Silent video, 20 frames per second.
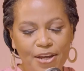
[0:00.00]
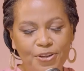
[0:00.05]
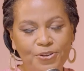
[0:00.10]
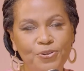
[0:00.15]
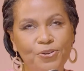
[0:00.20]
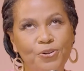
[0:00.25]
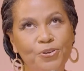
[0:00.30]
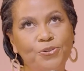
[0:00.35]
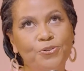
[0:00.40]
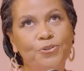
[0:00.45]

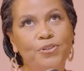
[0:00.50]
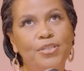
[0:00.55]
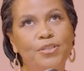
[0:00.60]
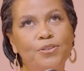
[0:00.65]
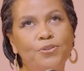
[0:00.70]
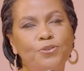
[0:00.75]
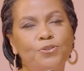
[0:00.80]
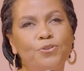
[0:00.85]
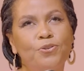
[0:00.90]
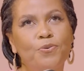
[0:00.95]
You
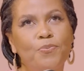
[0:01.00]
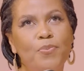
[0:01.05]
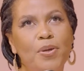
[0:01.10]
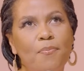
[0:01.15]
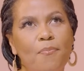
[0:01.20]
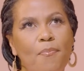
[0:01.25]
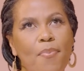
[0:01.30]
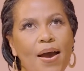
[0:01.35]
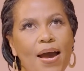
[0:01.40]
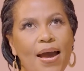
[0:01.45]
took me
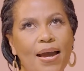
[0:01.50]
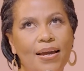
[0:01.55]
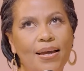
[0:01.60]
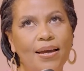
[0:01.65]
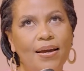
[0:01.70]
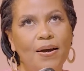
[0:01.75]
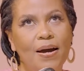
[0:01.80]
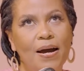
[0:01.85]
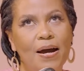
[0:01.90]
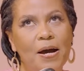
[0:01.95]
back
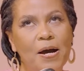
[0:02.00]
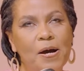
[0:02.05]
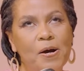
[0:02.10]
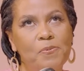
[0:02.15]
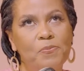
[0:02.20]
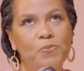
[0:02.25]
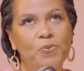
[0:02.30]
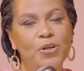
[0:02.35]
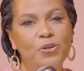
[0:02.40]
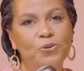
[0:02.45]

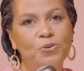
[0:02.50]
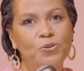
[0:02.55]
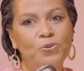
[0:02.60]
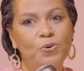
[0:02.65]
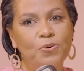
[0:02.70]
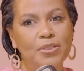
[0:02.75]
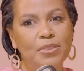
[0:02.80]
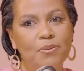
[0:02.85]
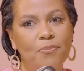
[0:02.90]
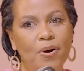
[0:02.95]
when you
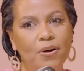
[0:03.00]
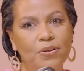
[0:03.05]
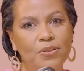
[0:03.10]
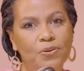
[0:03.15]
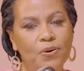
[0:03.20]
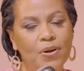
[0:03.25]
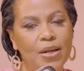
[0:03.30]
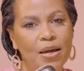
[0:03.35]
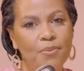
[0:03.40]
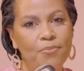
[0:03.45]
talked about
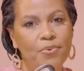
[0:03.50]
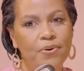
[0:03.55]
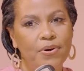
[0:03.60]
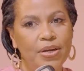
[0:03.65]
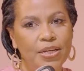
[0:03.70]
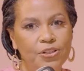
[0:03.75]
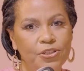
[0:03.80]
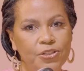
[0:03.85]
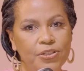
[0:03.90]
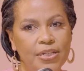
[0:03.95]

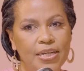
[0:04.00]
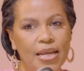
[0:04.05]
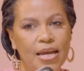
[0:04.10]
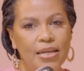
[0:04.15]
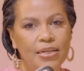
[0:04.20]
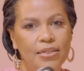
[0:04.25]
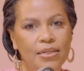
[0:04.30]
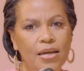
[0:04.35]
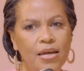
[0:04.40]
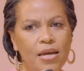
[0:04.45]
collaboration
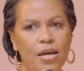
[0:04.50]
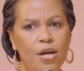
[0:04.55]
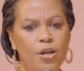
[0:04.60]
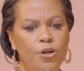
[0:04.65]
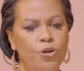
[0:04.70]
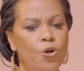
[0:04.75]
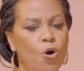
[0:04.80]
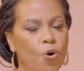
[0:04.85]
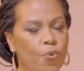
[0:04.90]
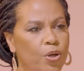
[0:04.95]
and
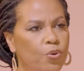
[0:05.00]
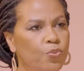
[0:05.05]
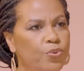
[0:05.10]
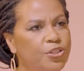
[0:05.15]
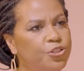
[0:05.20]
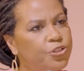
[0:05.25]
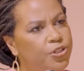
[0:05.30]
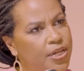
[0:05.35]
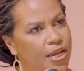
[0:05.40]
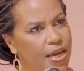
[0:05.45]
knowing
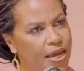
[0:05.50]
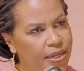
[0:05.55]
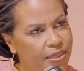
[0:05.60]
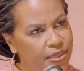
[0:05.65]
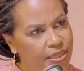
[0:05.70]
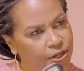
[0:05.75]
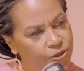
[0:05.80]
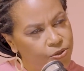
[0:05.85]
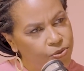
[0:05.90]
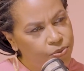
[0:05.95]
which lane
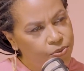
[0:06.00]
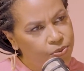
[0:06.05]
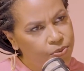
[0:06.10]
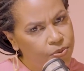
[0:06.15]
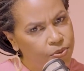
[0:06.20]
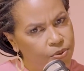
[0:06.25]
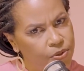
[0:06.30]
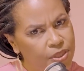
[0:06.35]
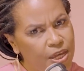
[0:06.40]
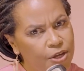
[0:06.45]
that you
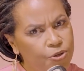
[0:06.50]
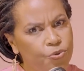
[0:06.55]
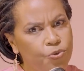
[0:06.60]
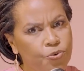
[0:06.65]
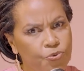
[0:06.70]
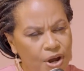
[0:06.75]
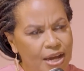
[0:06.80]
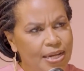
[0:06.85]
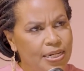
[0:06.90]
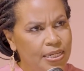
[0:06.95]

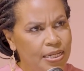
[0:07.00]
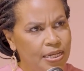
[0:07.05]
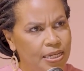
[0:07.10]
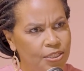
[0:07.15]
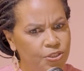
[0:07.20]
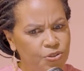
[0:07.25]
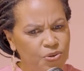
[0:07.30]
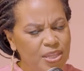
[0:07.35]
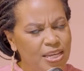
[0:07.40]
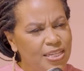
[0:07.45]
run in.
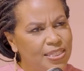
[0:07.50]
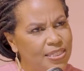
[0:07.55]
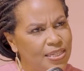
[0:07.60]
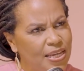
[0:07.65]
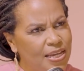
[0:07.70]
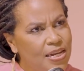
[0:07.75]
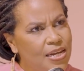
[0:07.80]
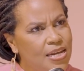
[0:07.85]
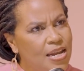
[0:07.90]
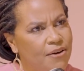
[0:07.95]
So there's
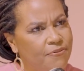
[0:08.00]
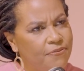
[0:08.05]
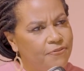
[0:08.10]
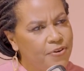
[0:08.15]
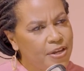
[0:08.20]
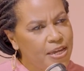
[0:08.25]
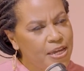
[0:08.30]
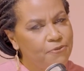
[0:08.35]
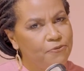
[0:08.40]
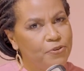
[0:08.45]
enough
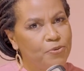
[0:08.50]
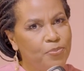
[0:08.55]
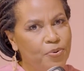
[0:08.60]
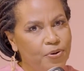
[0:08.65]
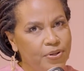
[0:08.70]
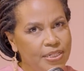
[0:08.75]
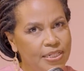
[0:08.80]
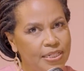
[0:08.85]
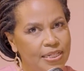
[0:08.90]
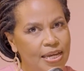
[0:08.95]
for
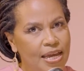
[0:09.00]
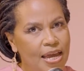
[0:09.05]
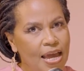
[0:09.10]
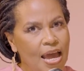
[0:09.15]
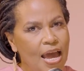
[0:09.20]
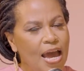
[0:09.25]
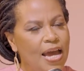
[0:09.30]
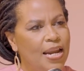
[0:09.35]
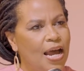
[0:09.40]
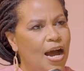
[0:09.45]
everybody,
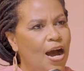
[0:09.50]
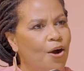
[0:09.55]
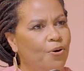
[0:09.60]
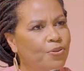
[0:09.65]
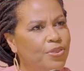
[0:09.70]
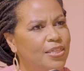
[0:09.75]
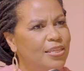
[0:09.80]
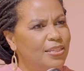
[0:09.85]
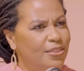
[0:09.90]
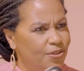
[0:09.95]
and how
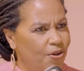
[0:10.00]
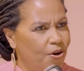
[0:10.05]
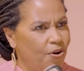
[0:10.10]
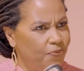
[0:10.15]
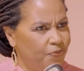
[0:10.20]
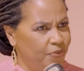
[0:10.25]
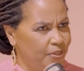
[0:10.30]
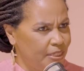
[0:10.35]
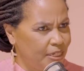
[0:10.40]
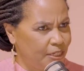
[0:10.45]
this
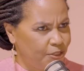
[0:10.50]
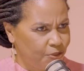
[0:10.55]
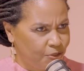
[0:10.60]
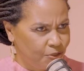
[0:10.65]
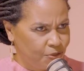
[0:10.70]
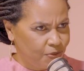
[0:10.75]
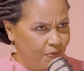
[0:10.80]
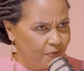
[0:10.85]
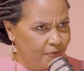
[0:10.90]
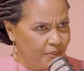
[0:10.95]
conversation
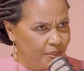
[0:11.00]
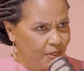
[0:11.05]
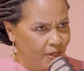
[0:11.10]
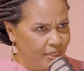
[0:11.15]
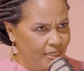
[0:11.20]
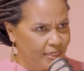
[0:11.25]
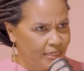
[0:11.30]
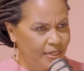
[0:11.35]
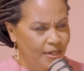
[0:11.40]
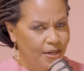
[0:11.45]
sort of
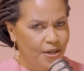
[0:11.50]
started